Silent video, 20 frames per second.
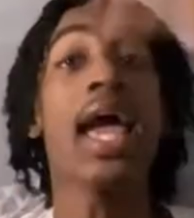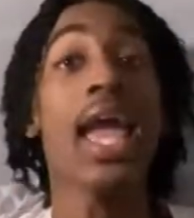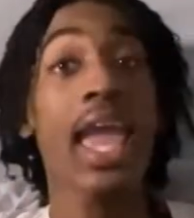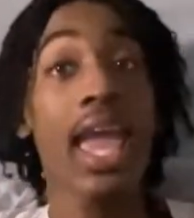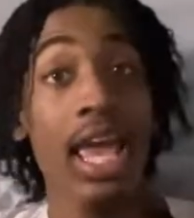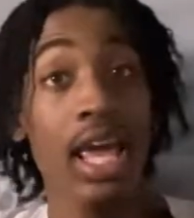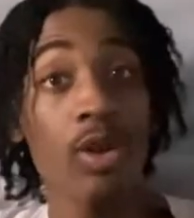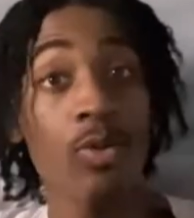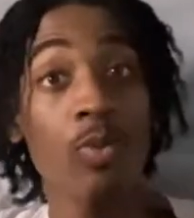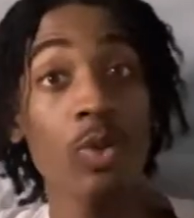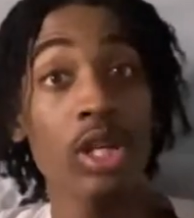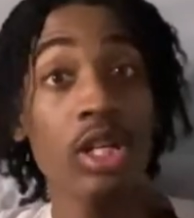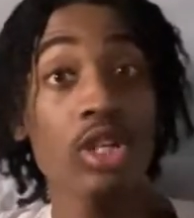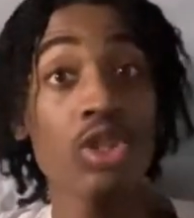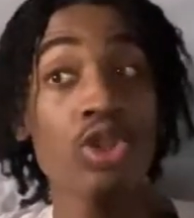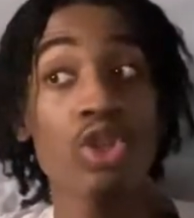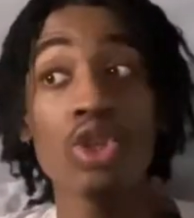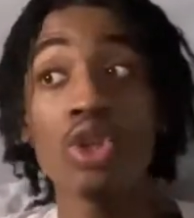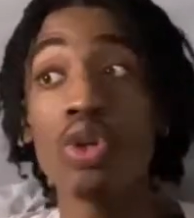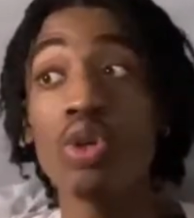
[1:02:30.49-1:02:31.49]
and
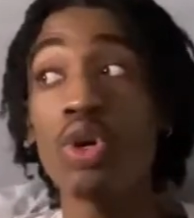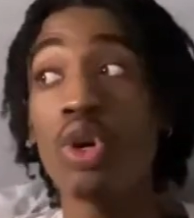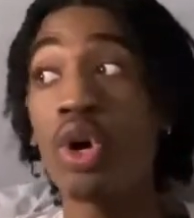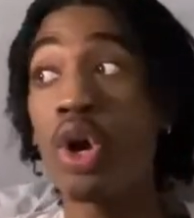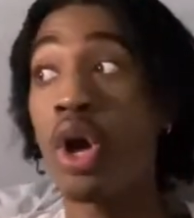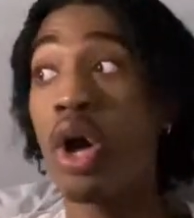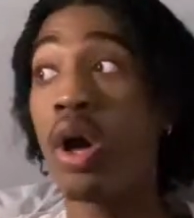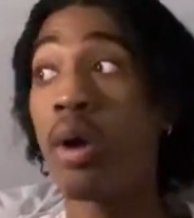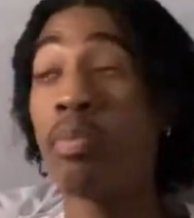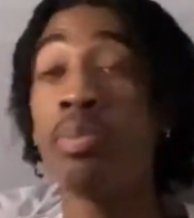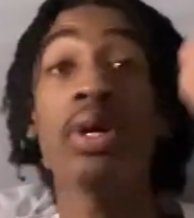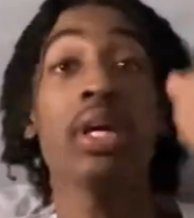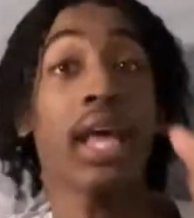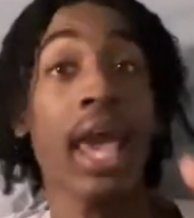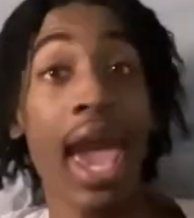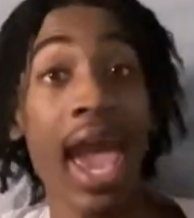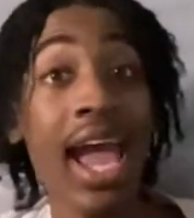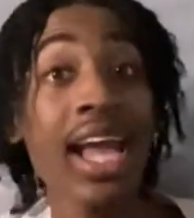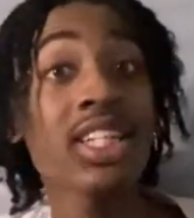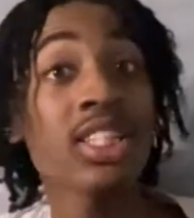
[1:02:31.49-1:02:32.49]
willing to put
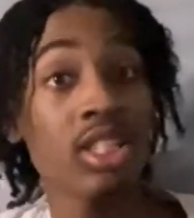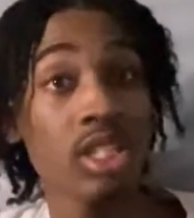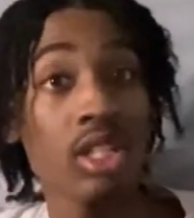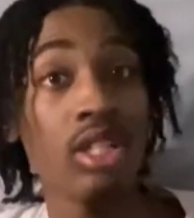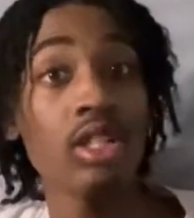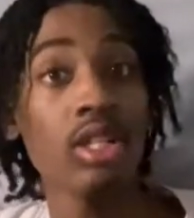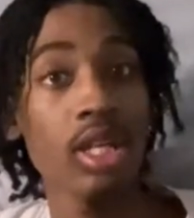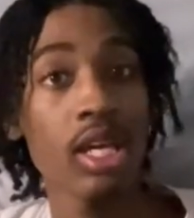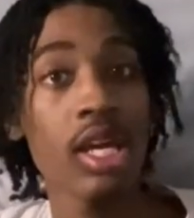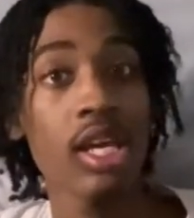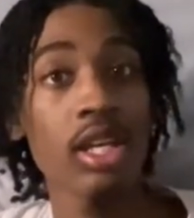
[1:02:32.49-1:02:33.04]
action,